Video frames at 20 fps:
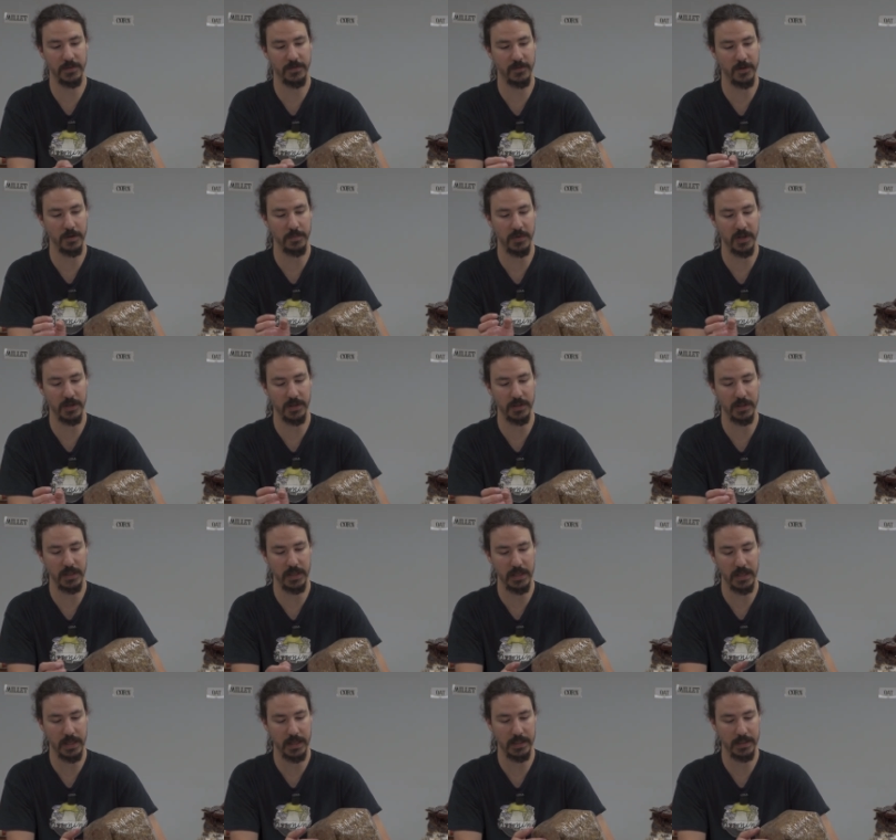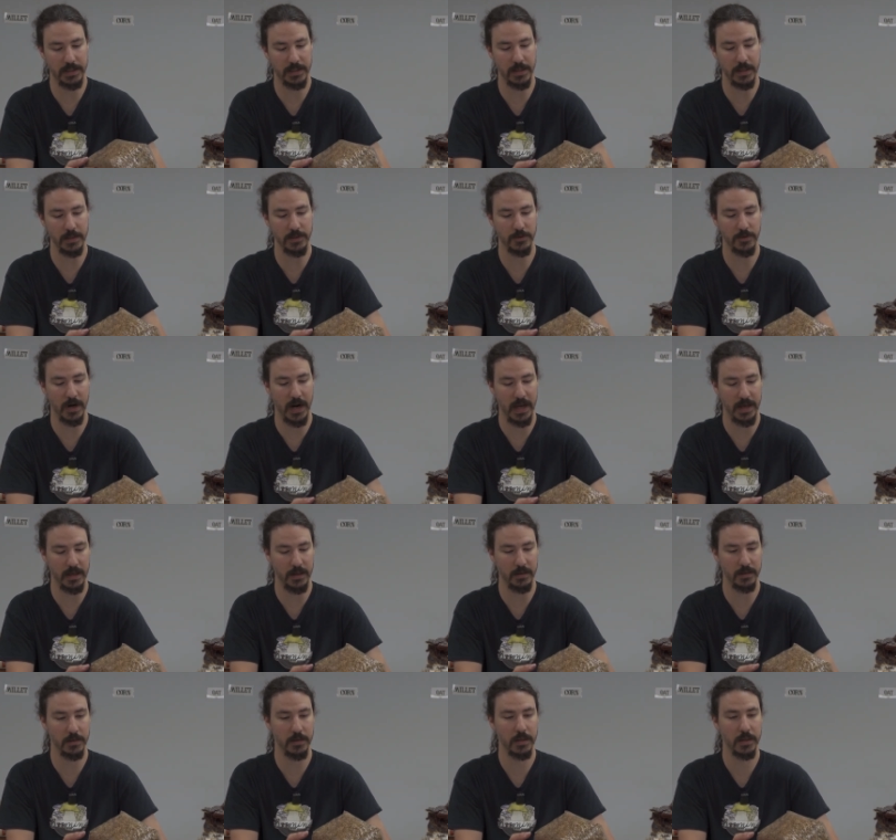from all the uh, seeds
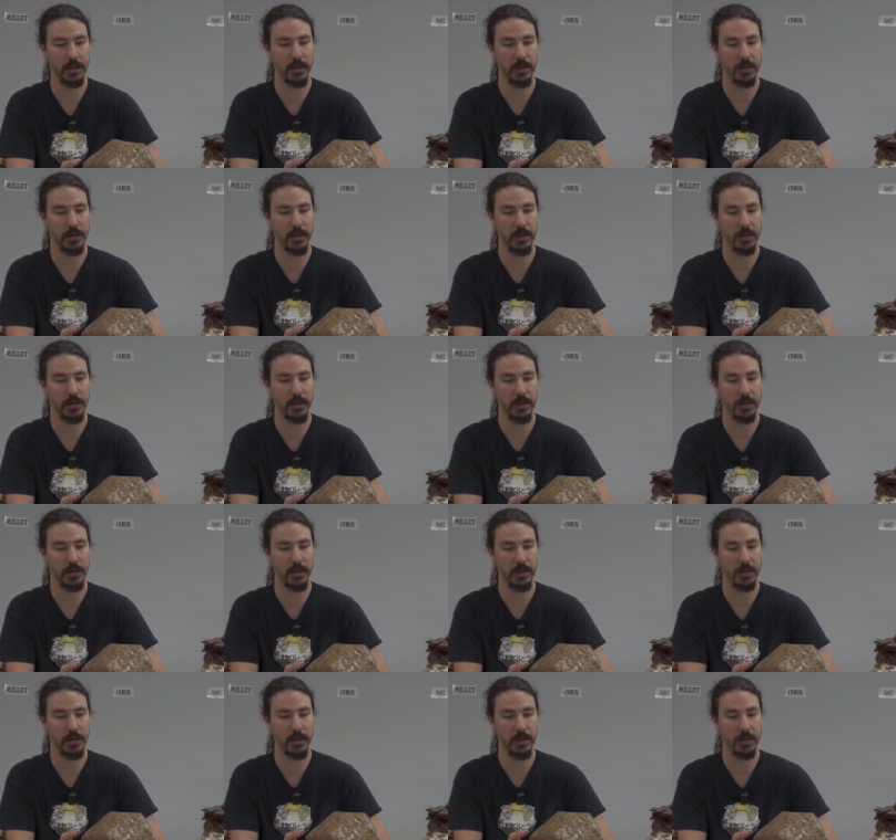cracking.